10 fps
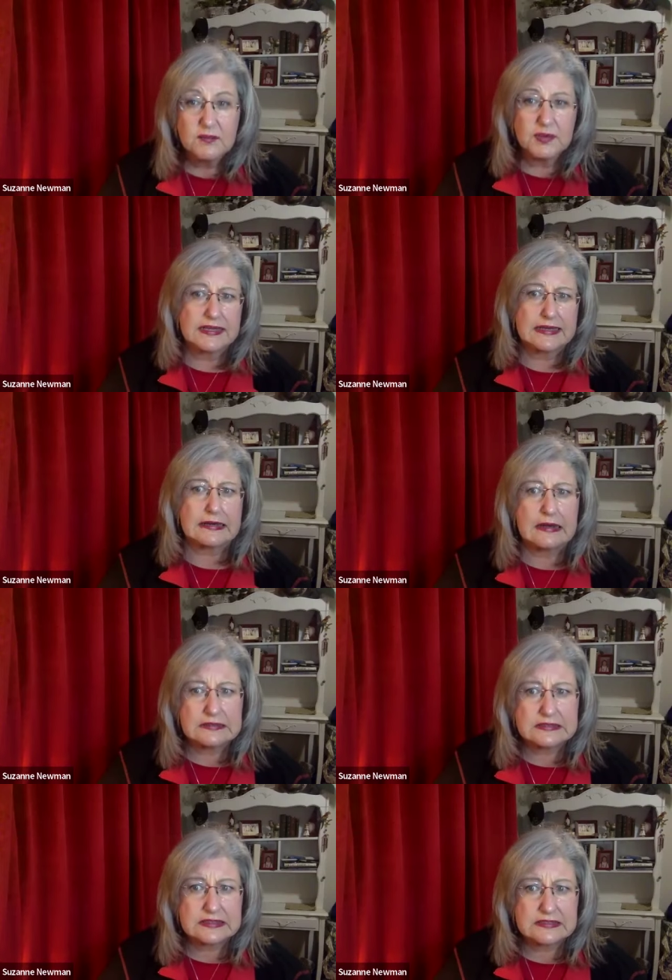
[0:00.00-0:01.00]
but they can
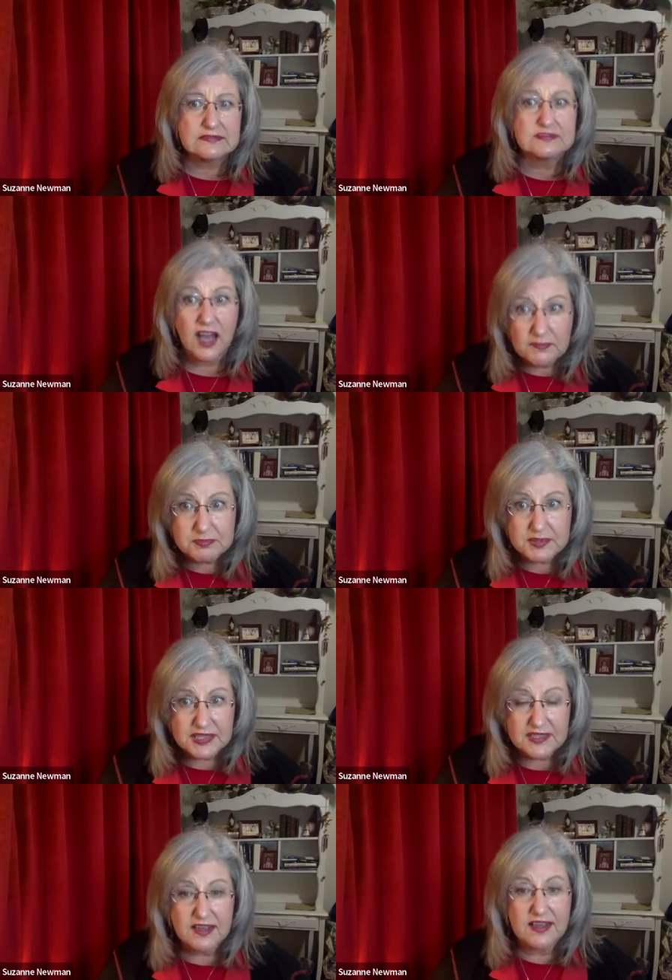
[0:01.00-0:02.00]
also not
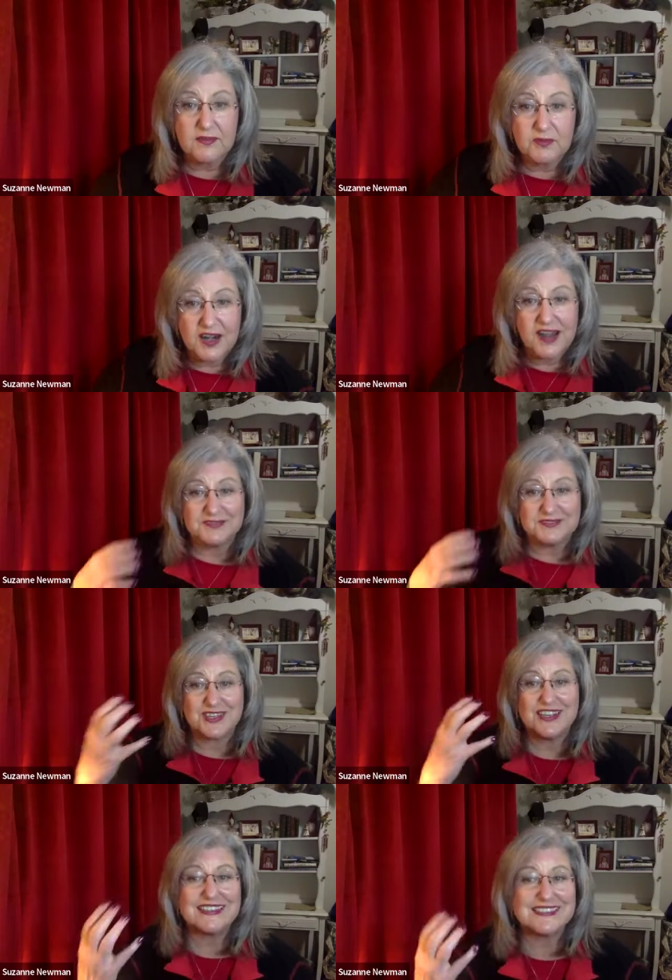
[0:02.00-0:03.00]
be. I, what I'm
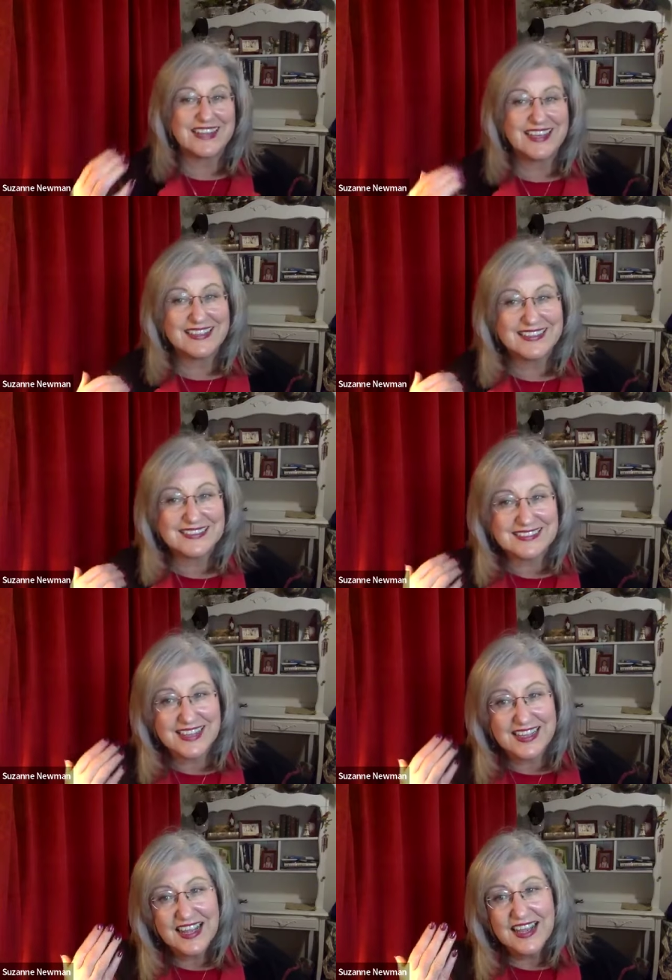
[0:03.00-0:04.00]
trying to say is, is
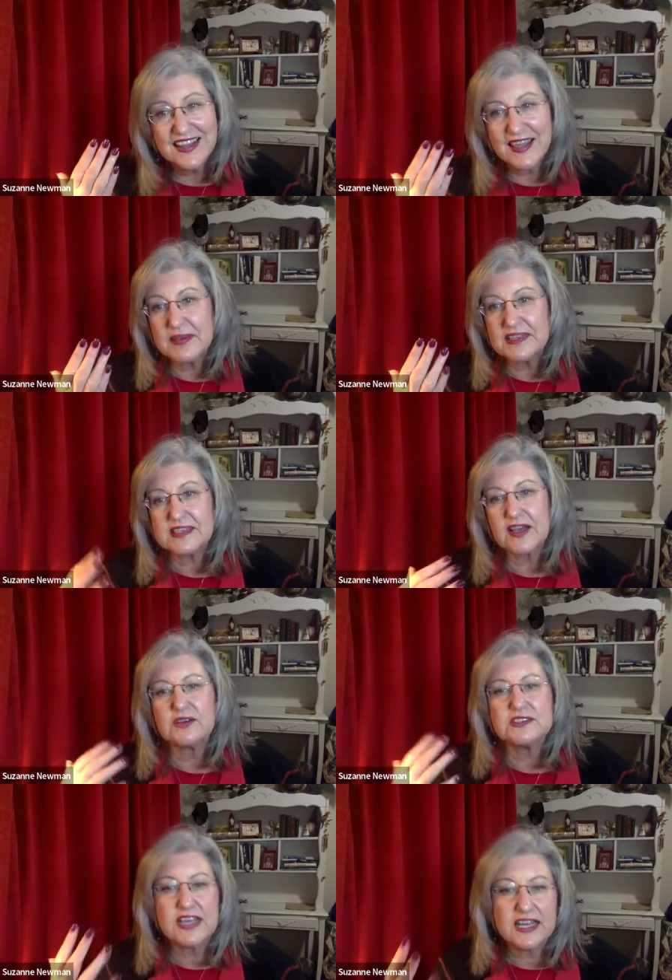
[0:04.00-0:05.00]
that they may say,
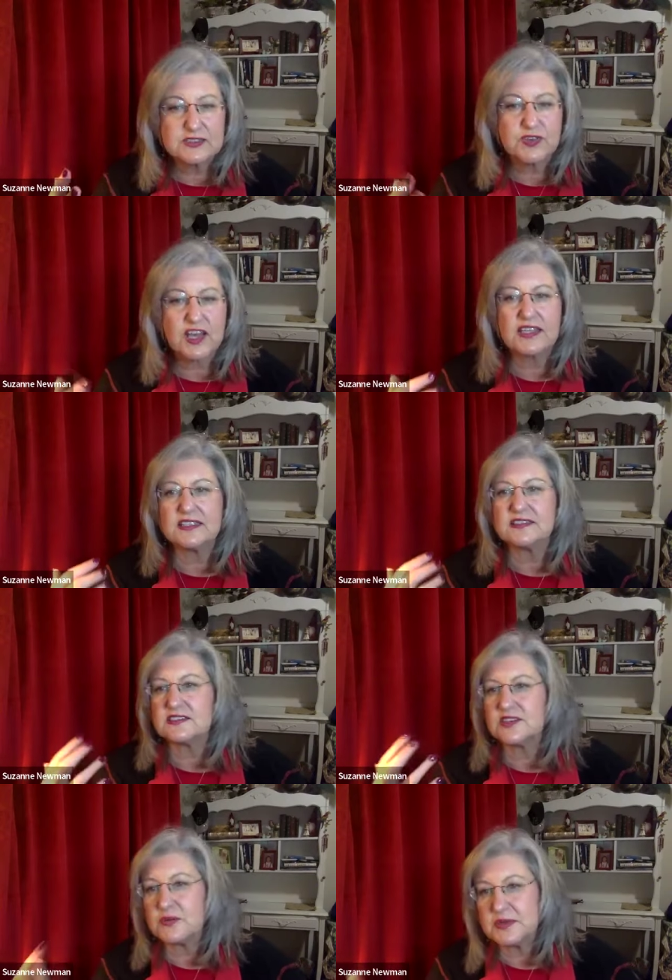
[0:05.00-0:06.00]
oh, dad's fine.
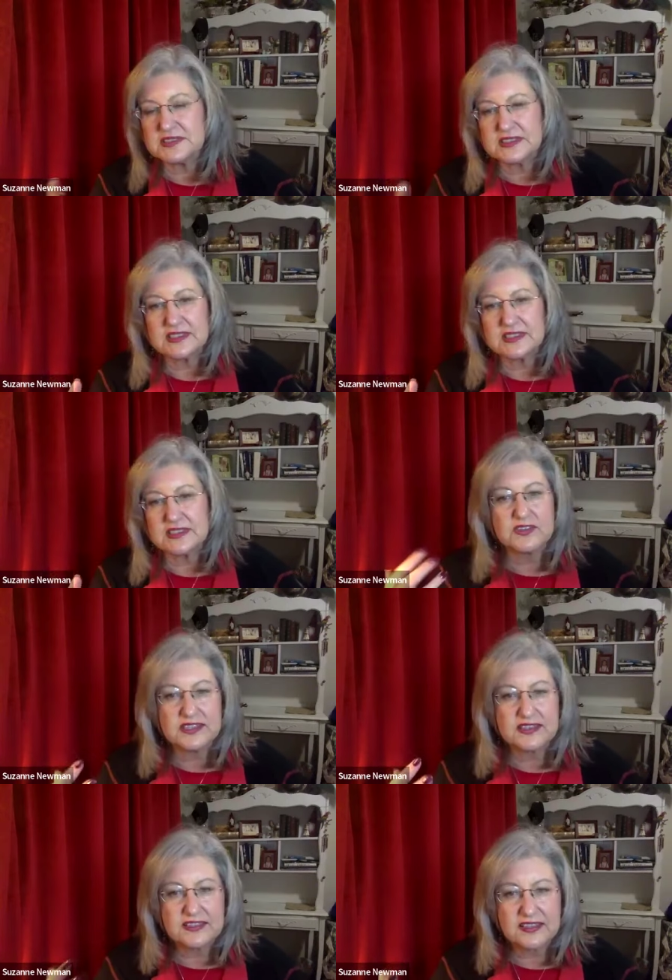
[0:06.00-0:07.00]
It's no big deal or
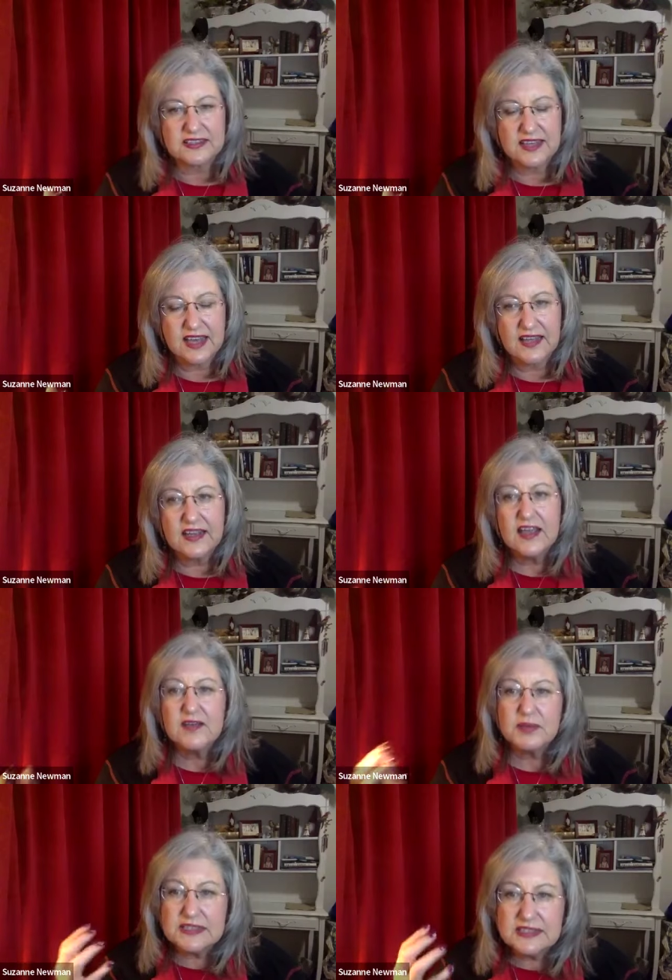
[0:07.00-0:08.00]
anything like that.
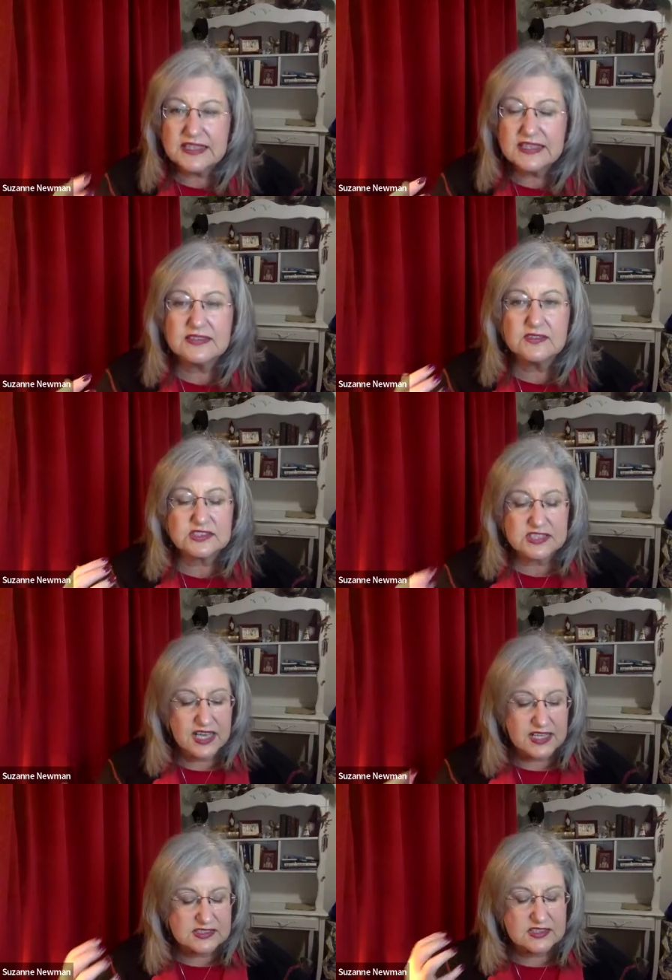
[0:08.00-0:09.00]
But getting those
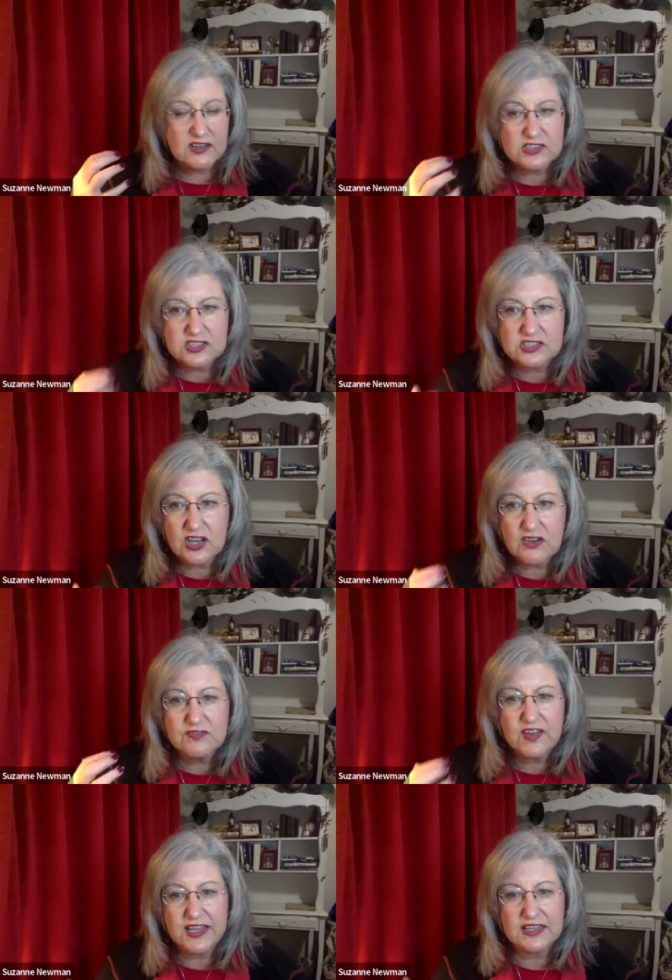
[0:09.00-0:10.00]
tests are so
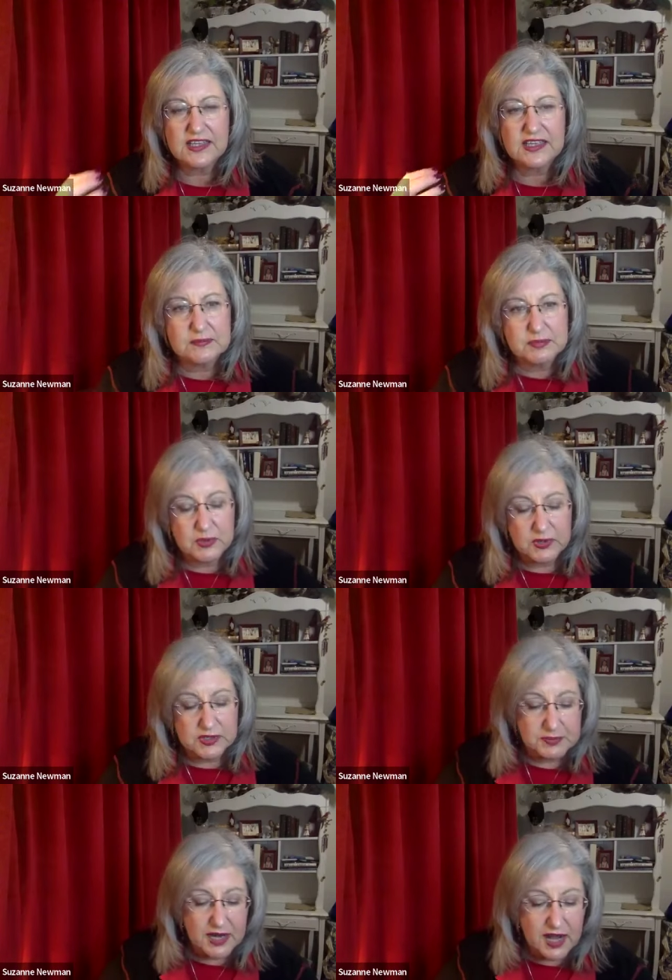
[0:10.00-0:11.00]
vitally
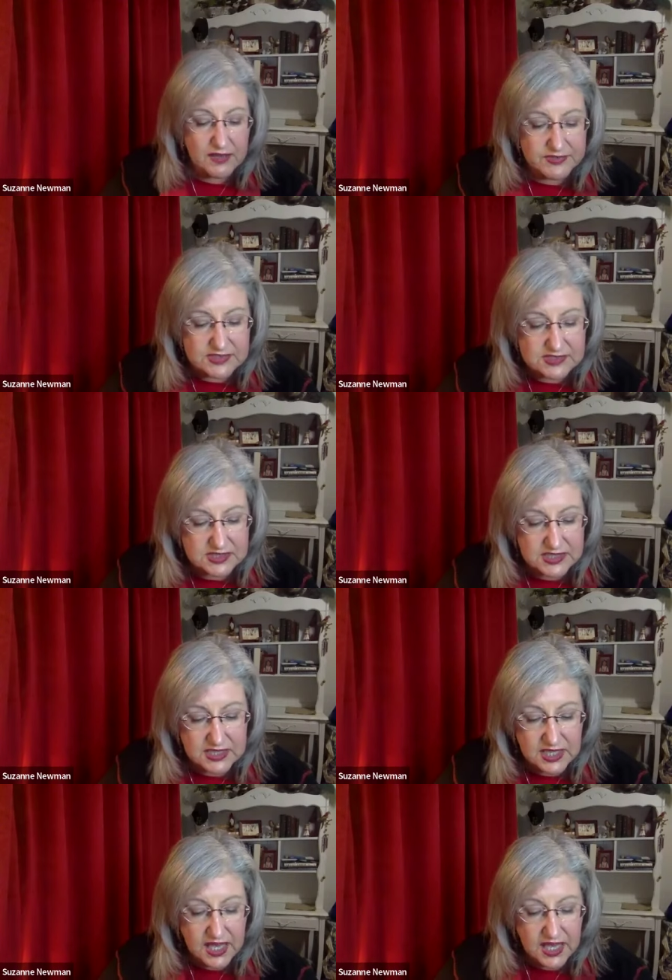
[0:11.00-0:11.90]
important, but obviously